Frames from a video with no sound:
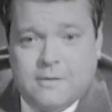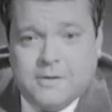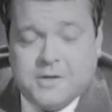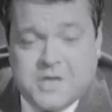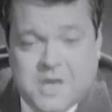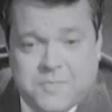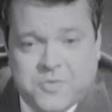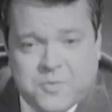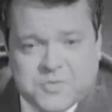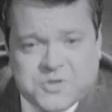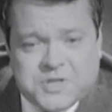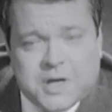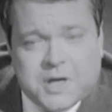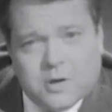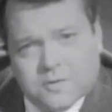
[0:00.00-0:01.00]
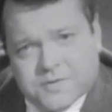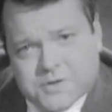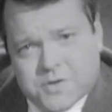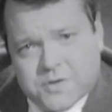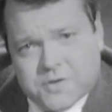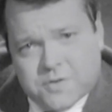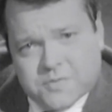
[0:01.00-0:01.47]
keep themselves
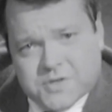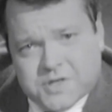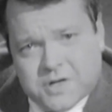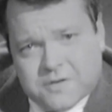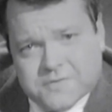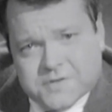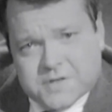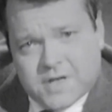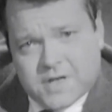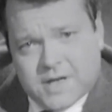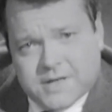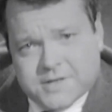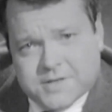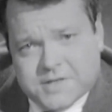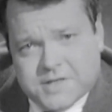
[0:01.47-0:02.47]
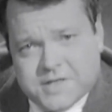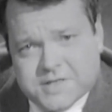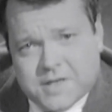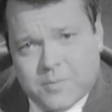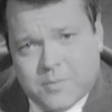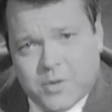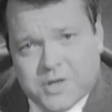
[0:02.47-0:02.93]
to themselves and like to see
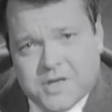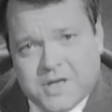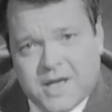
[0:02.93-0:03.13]
somebody